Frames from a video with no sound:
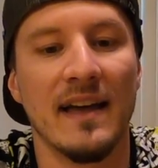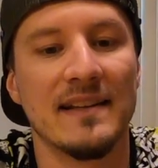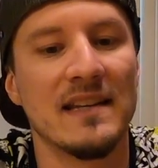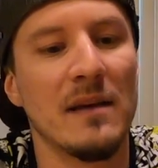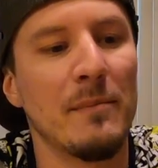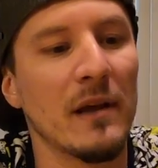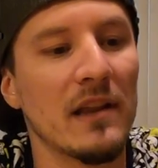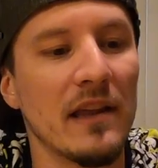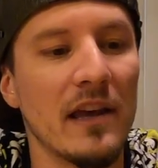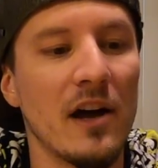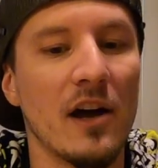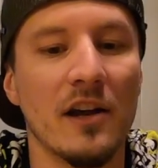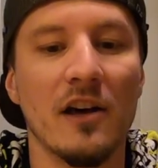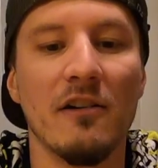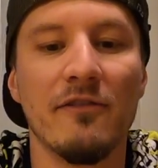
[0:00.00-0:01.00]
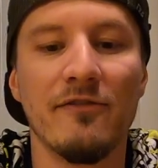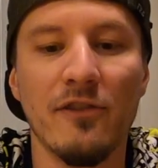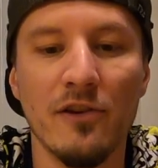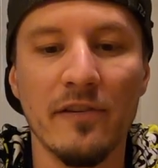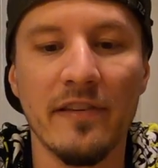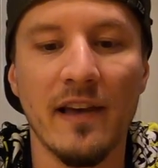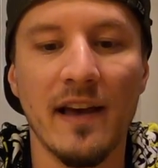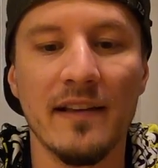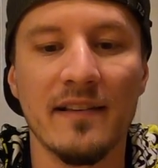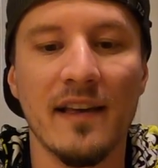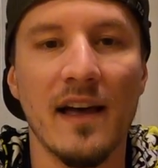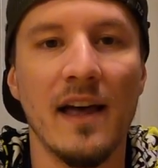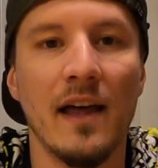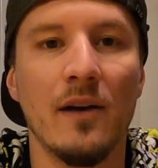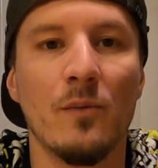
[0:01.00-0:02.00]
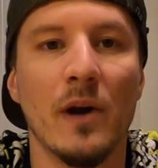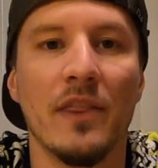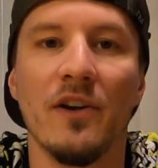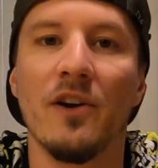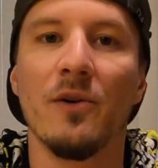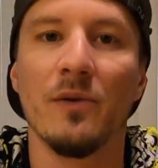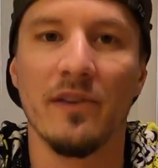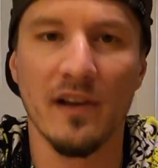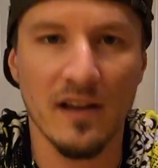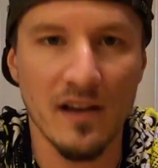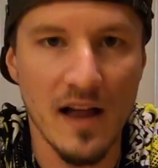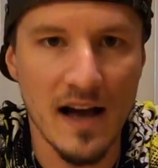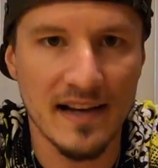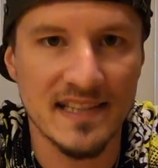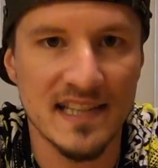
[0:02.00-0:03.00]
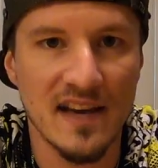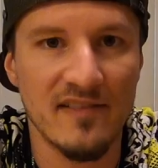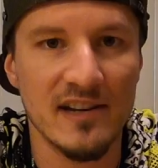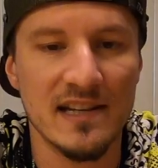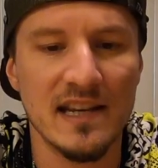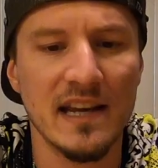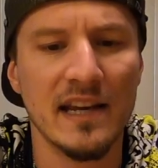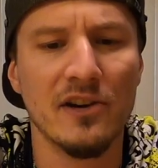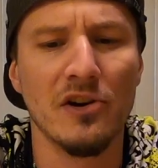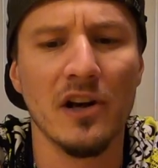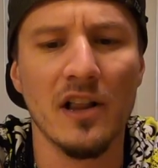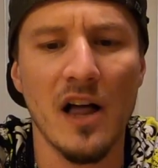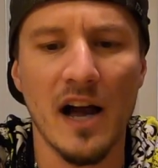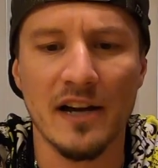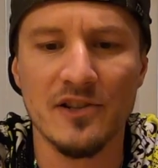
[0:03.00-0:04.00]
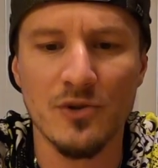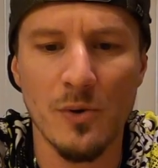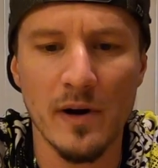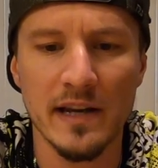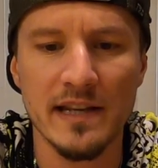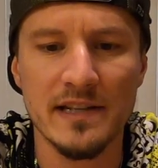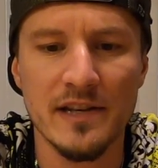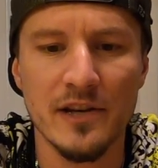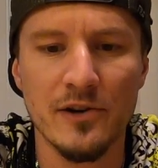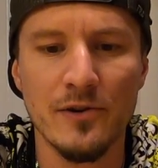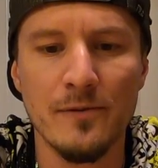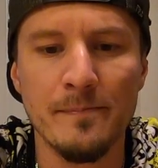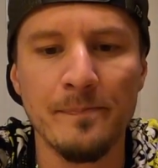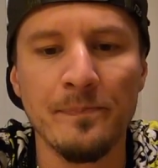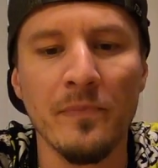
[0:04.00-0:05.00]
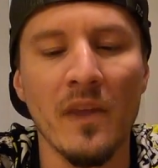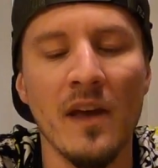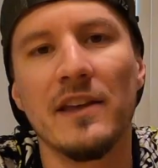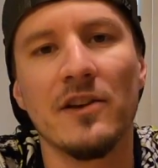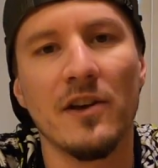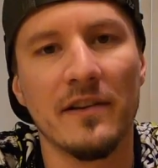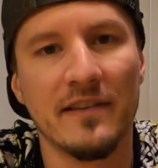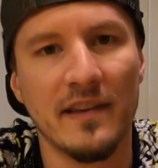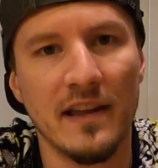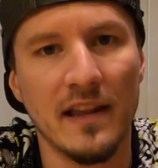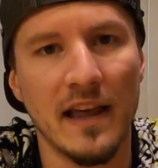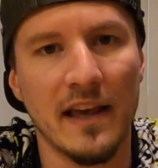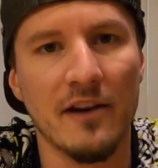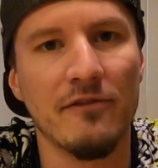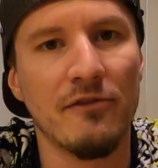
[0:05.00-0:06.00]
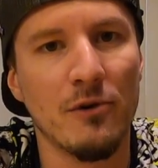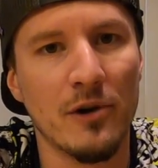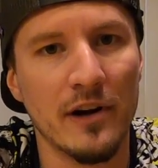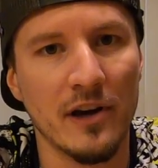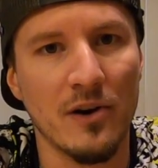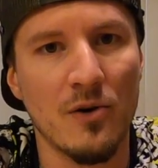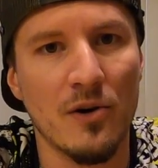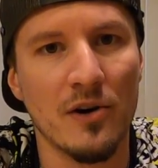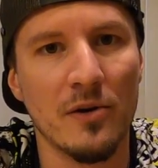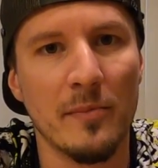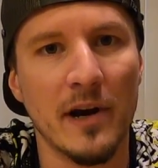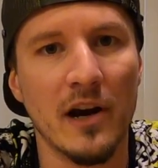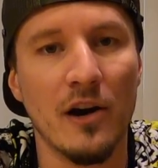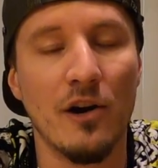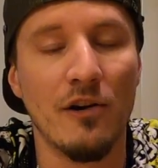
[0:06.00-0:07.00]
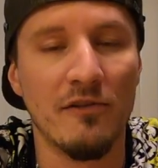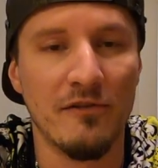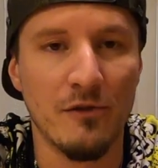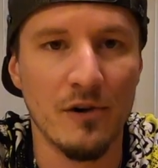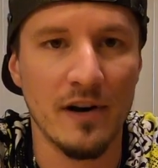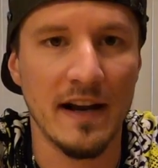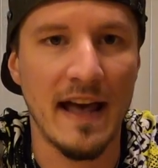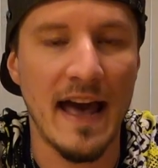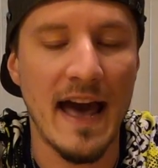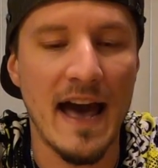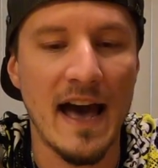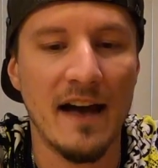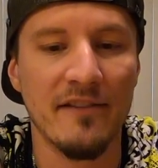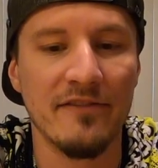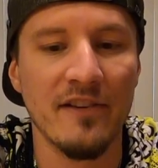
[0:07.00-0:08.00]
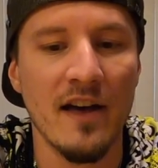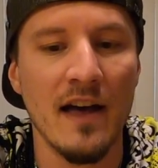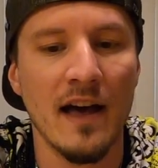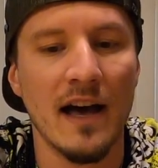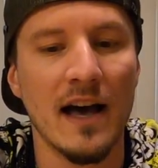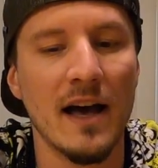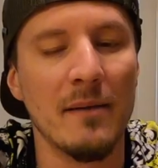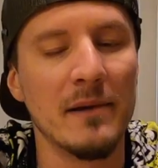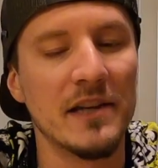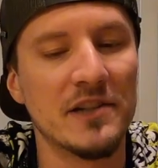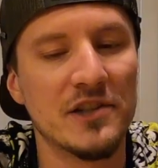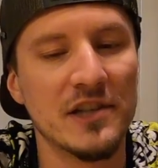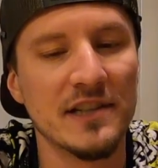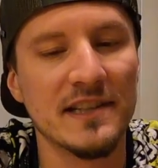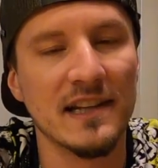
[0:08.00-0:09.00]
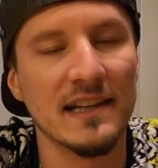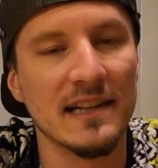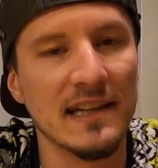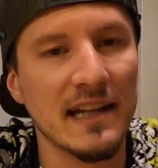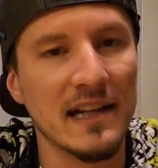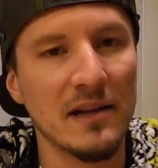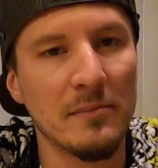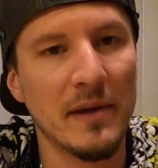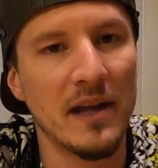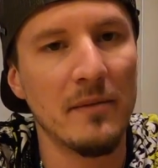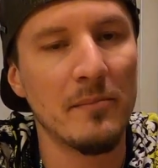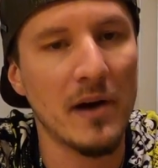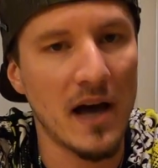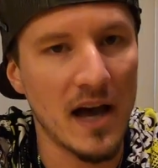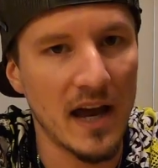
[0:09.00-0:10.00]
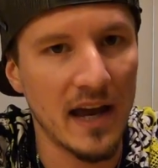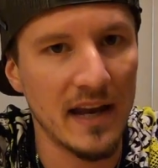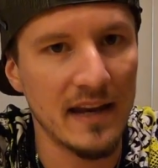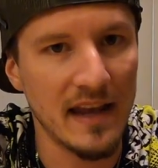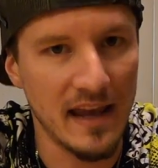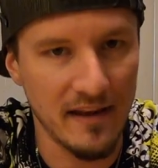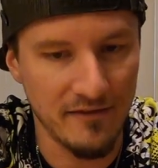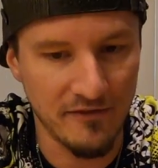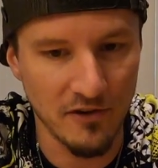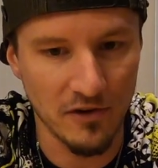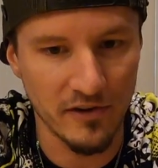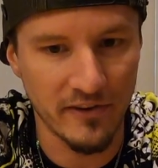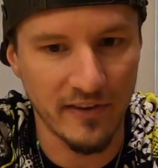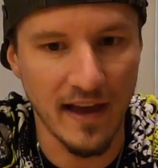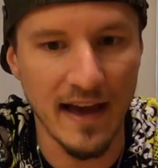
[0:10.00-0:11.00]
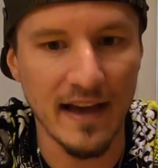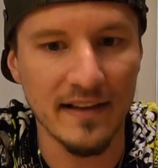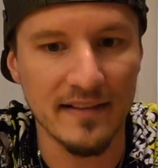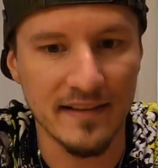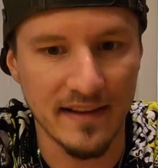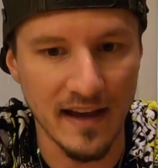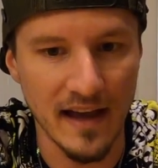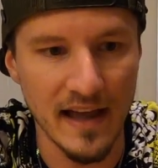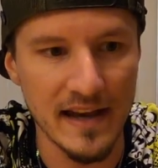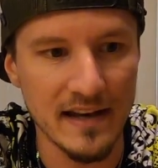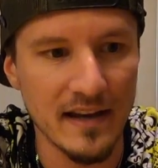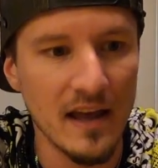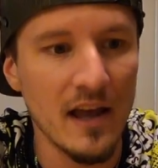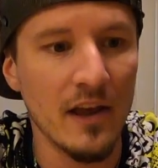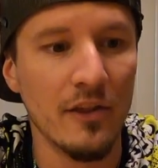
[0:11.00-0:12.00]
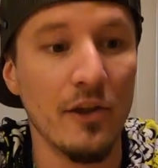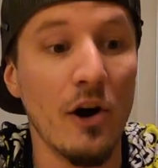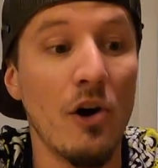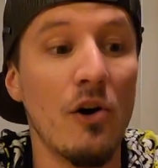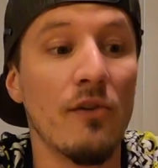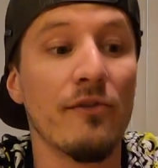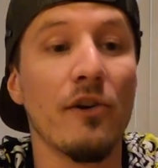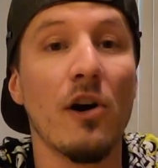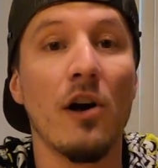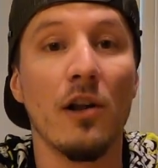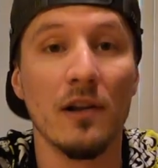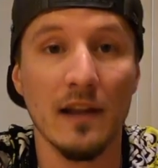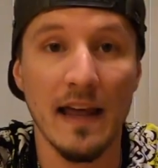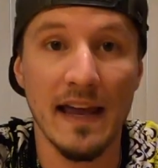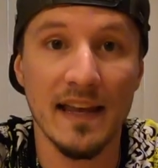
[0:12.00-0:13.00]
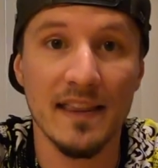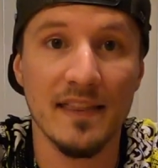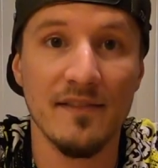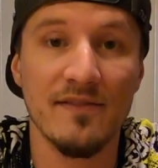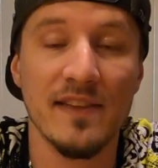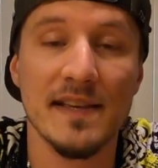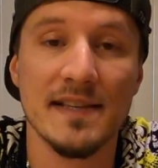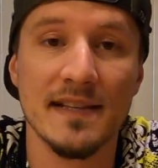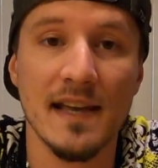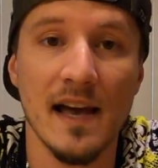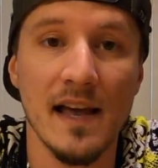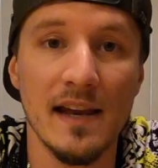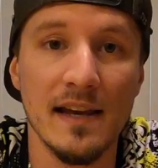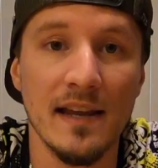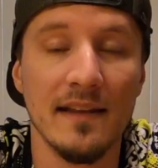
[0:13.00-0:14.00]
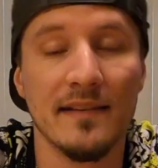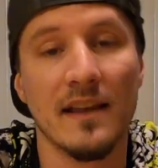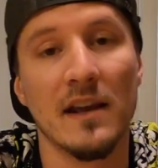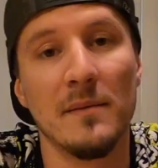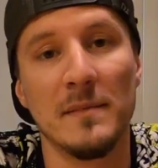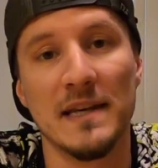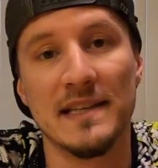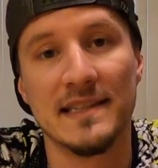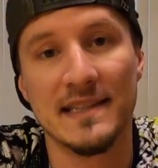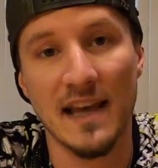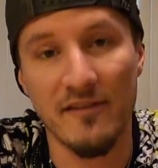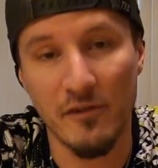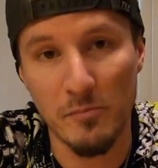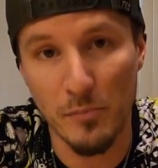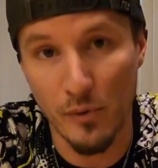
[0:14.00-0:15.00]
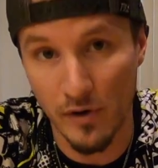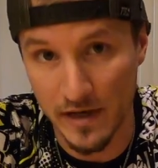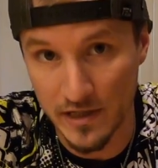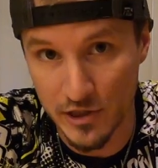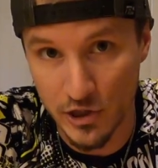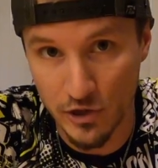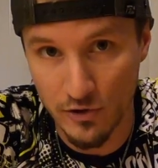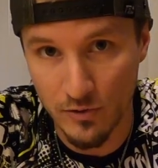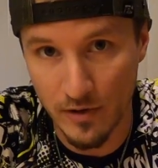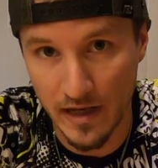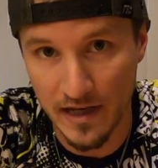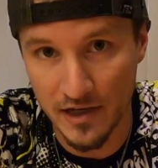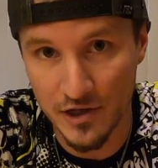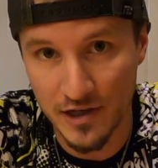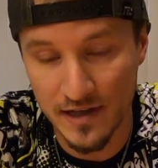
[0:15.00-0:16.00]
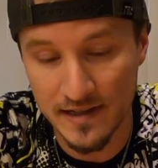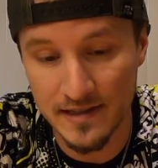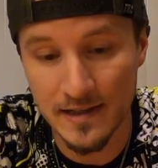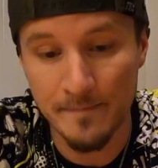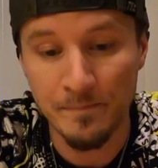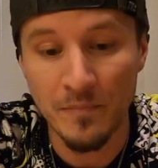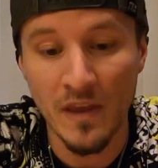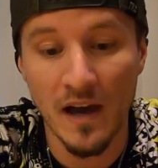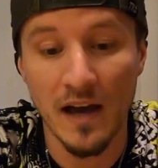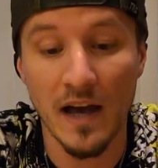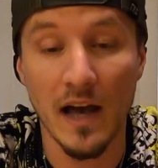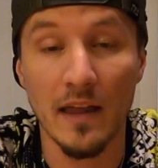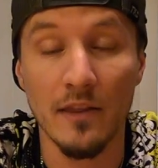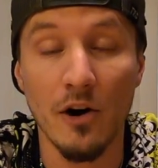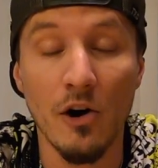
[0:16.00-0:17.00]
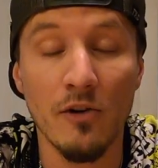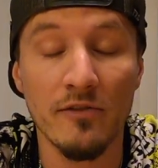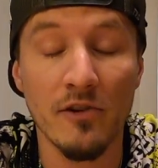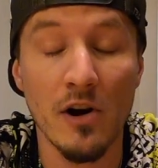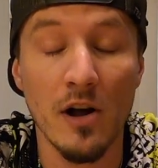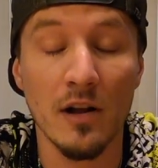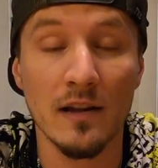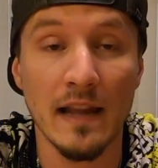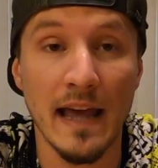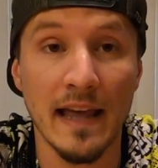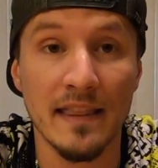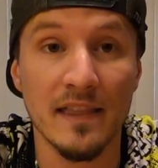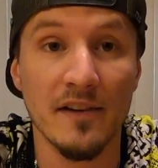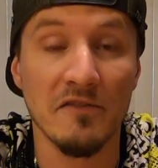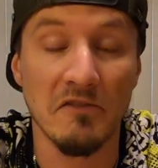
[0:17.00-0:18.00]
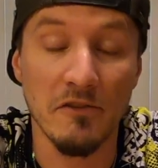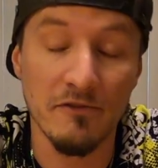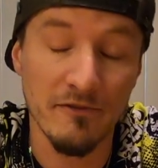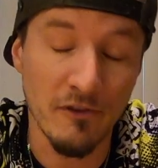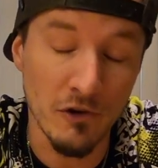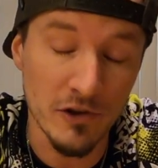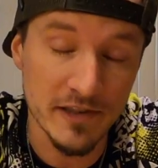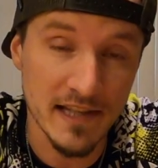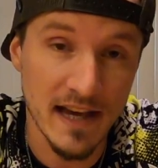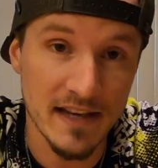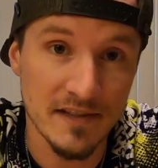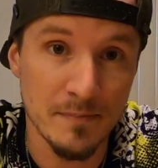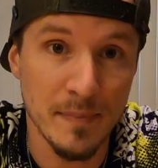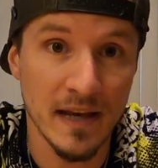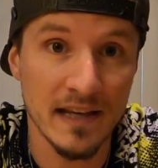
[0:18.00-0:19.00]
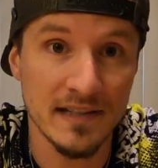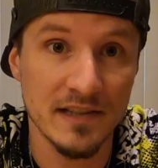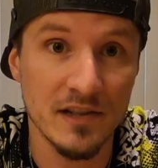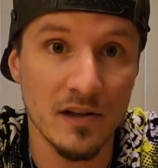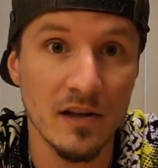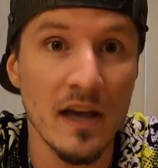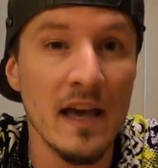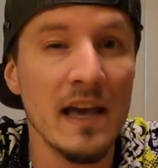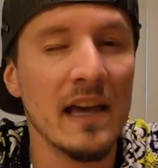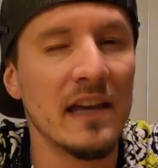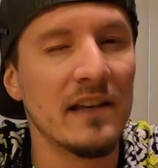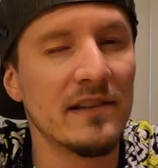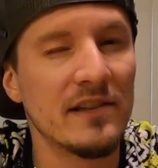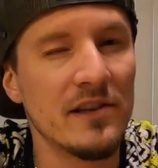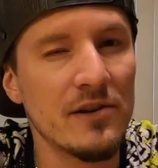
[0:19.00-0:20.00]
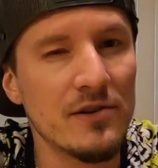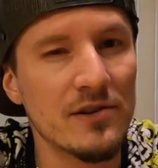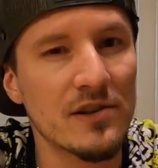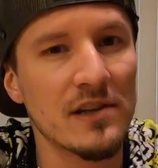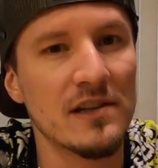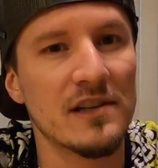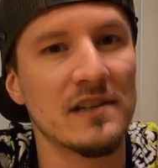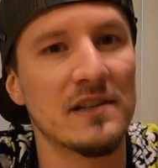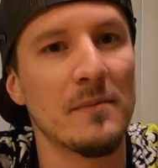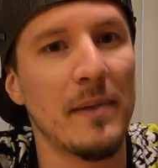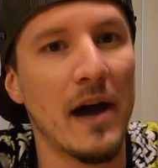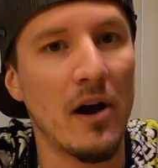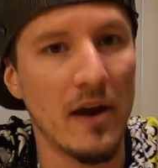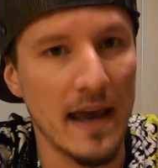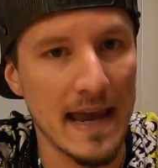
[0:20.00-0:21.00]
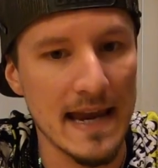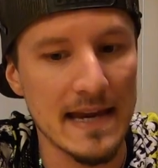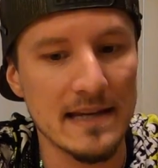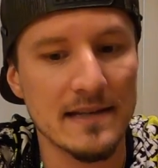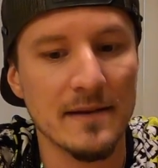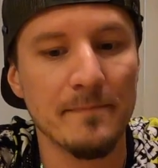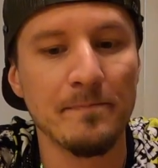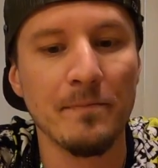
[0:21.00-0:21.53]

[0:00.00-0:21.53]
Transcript: Typically on a full-size gun, whether it was a Glock 17 or a Glock 22. You'll see like a 4¼ barrel, 4½. It's just a little bit behind a full-size gun. The overall length of this gun is going to be 7.2 inches. The overall length of a full-size pistol is usually just about 8.